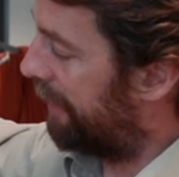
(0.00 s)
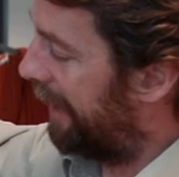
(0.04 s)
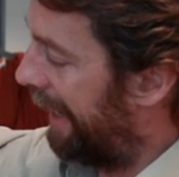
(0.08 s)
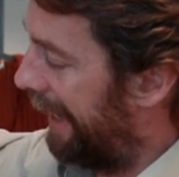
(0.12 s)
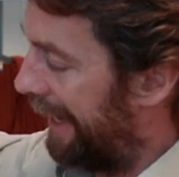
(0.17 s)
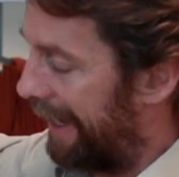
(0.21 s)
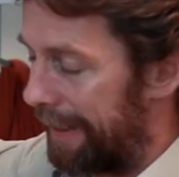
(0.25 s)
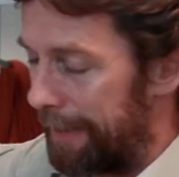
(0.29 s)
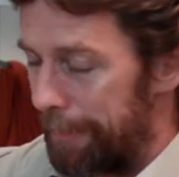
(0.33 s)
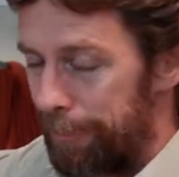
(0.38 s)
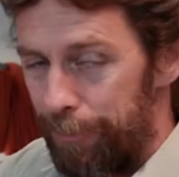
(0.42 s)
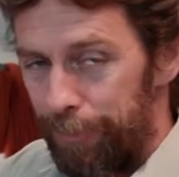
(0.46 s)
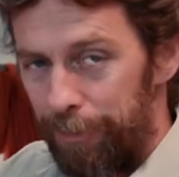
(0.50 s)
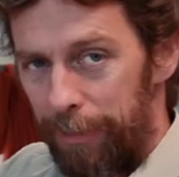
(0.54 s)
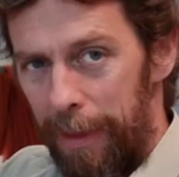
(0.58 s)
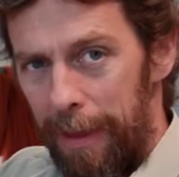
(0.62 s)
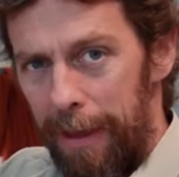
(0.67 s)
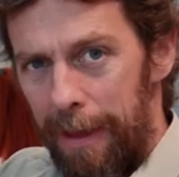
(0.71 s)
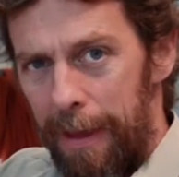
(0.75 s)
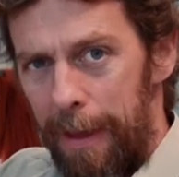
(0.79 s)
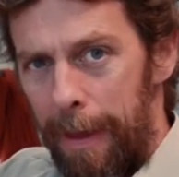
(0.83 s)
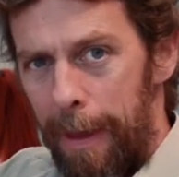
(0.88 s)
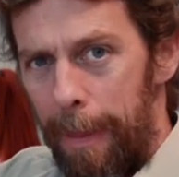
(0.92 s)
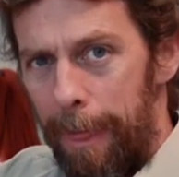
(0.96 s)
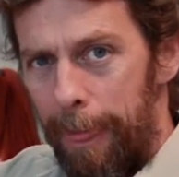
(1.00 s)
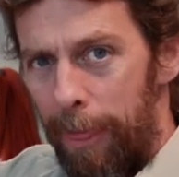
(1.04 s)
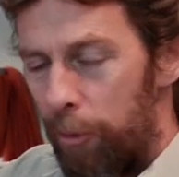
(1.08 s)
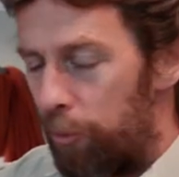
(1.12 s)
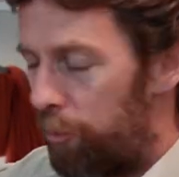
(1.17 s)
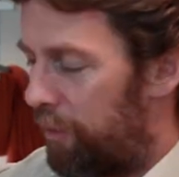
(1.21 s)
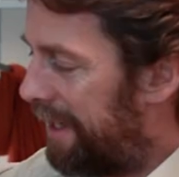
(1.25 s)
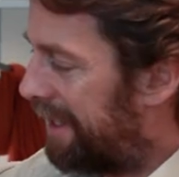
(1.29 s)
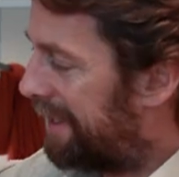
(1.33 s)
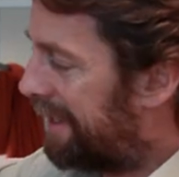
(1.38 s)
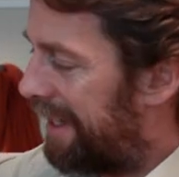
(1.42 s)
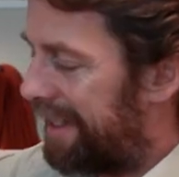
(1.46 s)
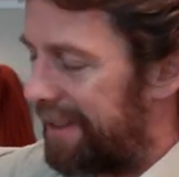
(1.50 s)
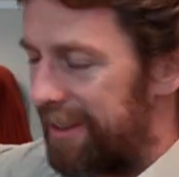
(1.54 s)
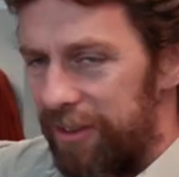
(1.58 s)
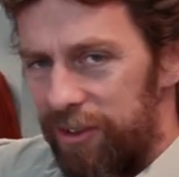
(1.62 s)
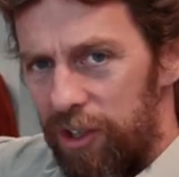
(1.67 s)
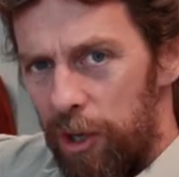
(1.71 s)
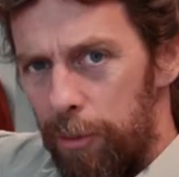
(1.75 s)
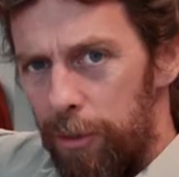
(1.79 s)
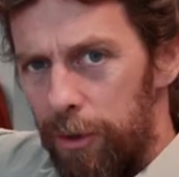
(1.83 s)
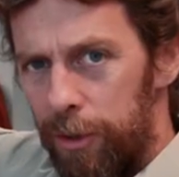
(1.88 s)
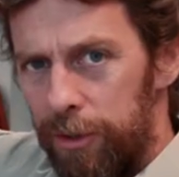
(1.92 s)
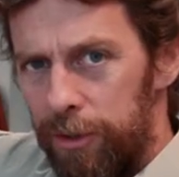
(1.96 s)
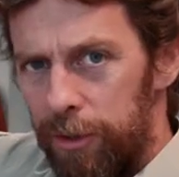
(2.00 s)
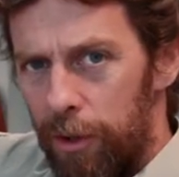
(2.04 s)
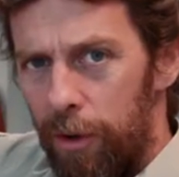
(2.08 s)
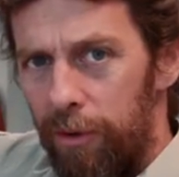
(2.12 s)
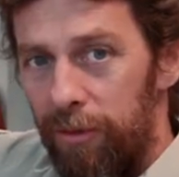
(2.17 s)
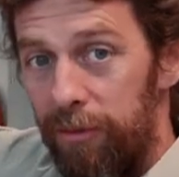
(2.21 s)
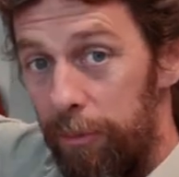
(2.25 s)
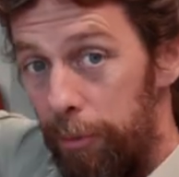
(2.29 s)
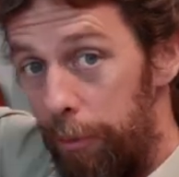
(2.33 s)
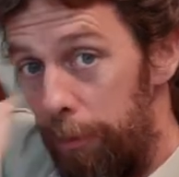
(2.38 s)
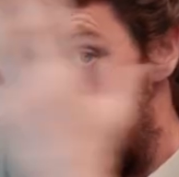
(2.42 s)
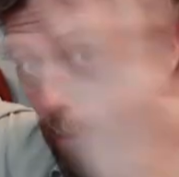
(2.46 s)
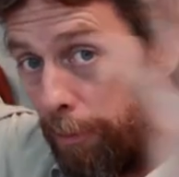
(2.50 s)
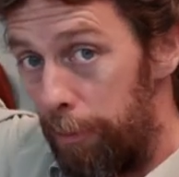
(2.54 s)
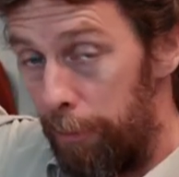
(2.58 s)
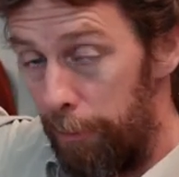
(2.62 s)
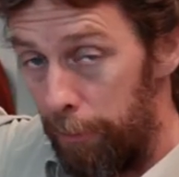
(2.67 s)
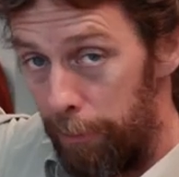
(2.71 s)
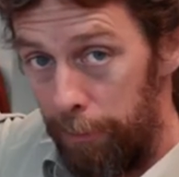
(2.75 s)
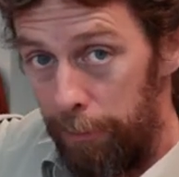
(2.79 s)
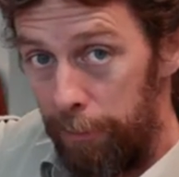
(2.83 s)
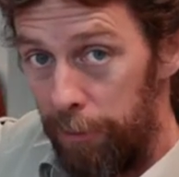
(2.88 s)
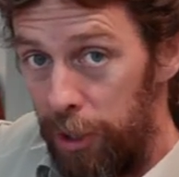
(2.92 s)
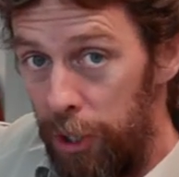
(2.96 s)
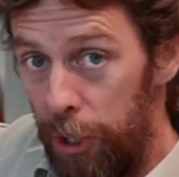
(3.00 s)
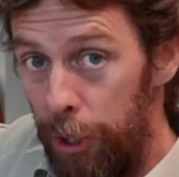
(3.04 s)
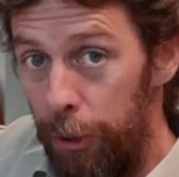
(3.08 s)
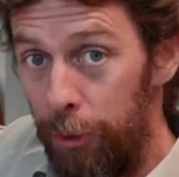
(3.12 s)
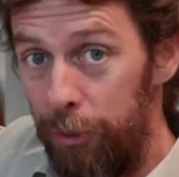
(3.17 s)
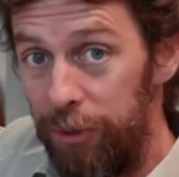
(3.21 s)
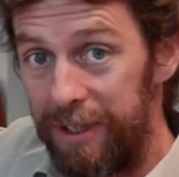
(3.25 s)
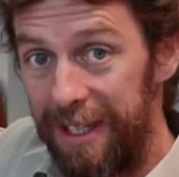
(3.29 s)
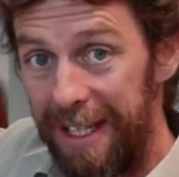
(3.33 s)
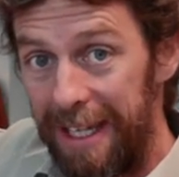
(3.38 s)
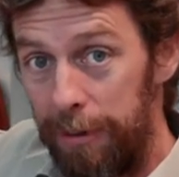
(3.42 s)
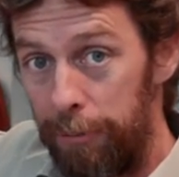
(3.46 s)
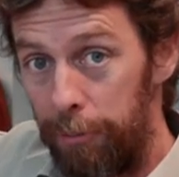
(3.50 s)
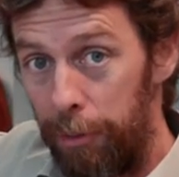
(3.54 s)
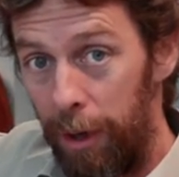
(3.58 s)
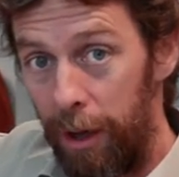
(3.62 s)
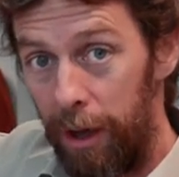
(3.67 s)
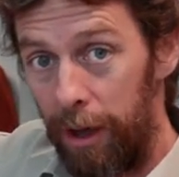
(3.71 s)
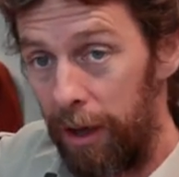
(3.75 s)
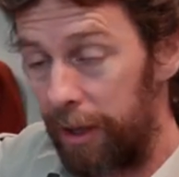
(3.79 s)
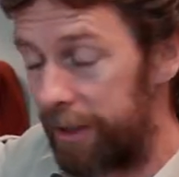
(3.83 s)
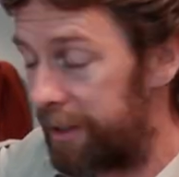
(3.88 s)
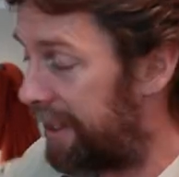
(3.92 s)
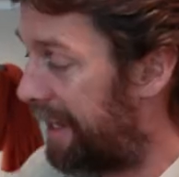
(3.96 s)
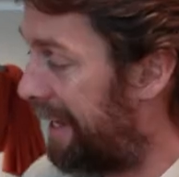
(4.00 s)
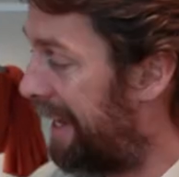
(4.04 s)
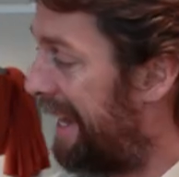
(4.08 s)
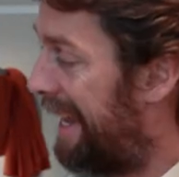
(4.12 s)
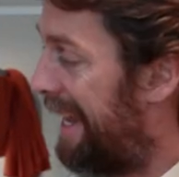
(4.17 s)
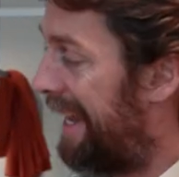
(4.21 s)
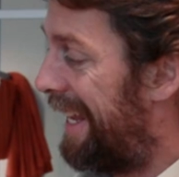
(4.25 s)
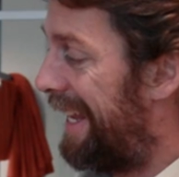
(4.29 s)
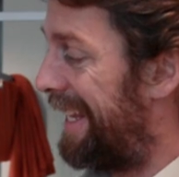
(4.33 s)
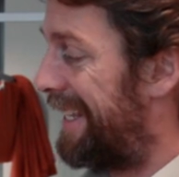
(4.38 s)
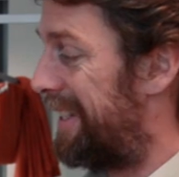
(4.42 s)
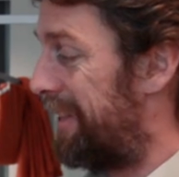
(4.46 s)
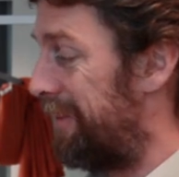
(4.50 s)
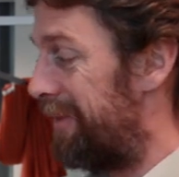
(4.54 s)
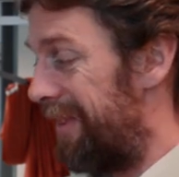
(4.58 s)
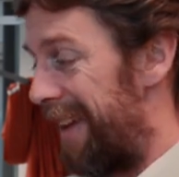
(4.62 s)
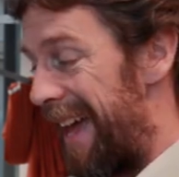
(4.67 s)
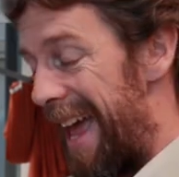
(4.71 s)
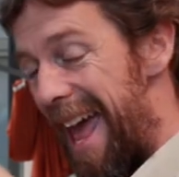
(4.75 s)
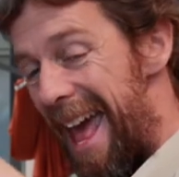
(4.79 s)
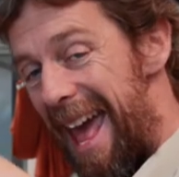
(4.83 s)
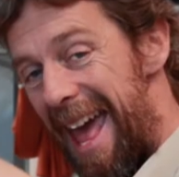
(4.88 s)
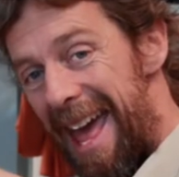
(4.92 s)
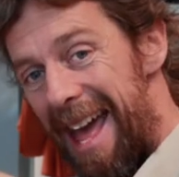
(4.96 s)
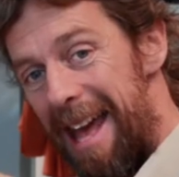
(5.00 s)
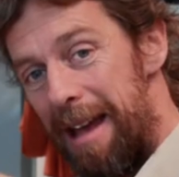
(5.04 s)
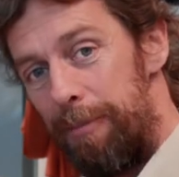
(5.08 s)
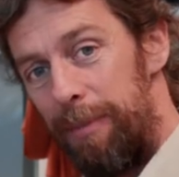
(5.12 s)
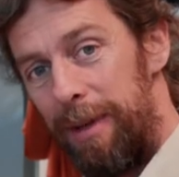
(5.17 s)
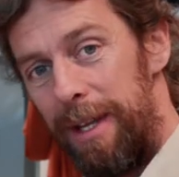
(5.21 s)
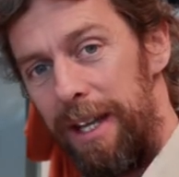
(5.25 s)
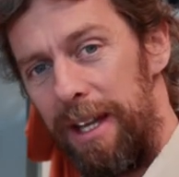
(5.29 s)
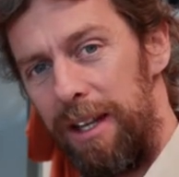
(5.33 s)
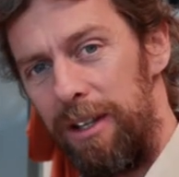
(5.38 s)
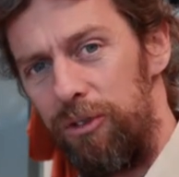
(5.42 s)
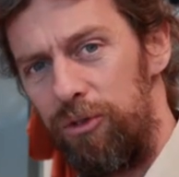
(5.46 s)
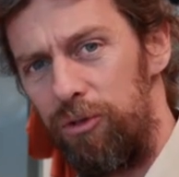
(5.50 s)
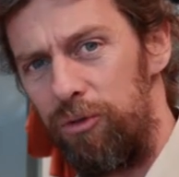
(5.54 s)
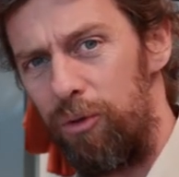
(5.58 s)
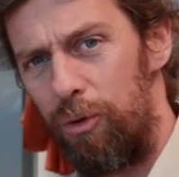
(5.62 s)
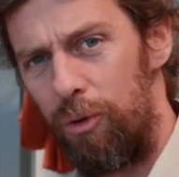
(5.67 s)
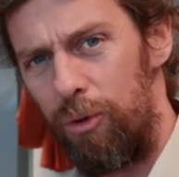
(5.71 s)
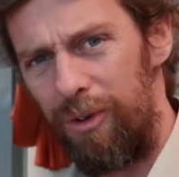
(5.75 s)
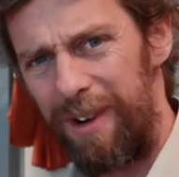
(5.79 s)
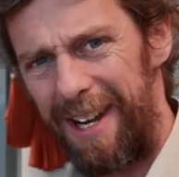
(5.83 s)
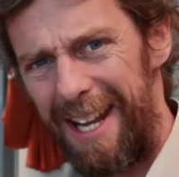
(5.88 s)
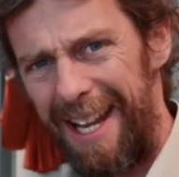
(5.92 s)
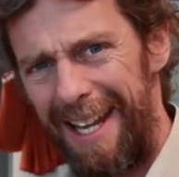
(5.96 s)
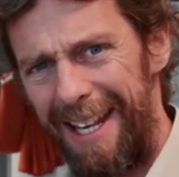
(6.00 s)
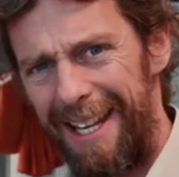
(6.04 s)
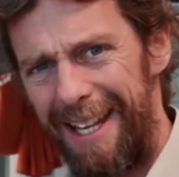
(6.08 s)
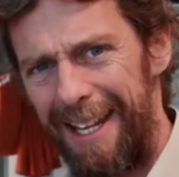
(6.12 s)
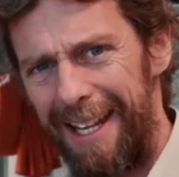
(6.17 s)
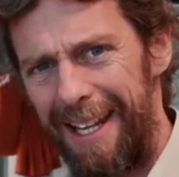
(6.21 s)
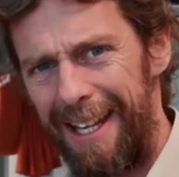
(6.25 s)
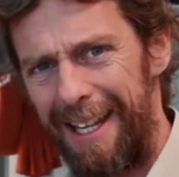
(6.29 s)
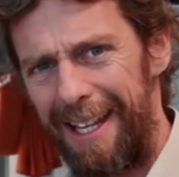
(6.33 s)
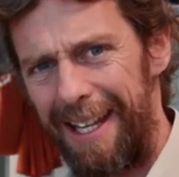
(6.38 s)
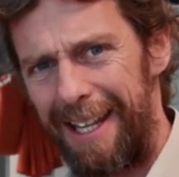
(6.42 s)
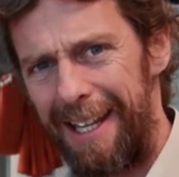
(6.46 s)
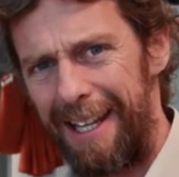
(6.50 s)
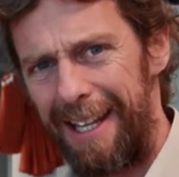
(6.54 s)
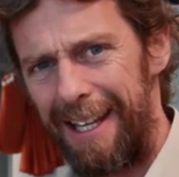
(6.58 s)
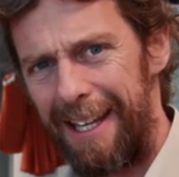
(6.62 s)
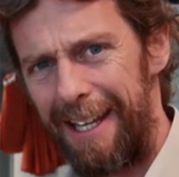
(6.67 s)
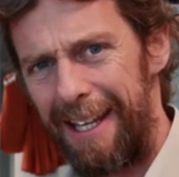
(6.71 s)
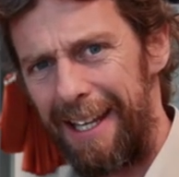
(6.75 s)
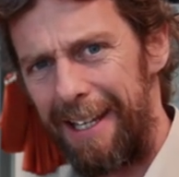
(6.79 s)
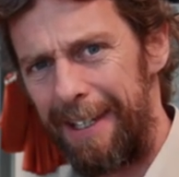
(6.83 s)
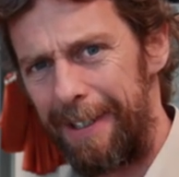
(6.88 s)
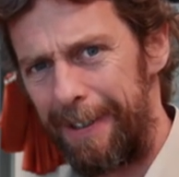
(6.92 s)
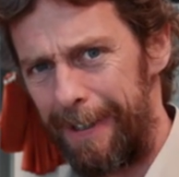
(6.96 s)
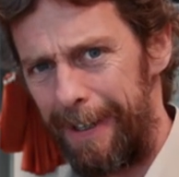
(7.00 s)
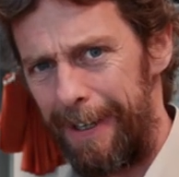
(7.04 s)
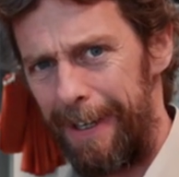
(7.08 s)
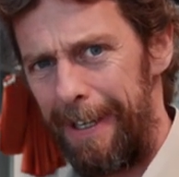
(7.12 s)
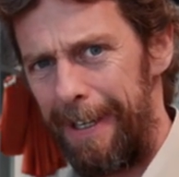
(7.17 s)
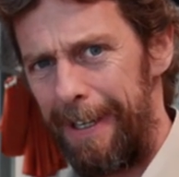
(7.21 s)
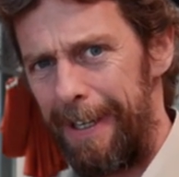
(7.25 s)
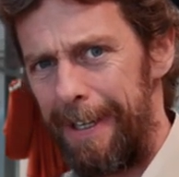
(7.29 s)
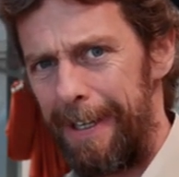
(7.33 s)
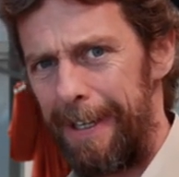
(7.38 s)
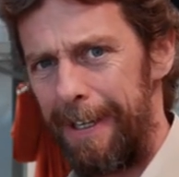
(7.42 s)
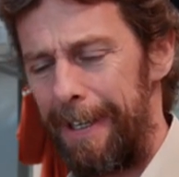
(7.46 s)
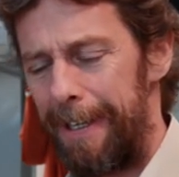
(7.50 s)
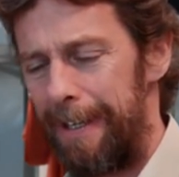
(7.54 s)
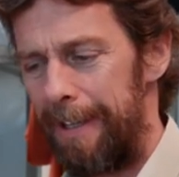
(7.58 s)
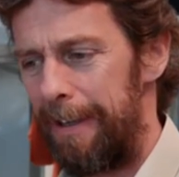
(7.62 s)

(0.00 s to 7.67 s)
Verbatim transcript: vein, the risk isn't so much of losing blood, it's of air being drawn in, right?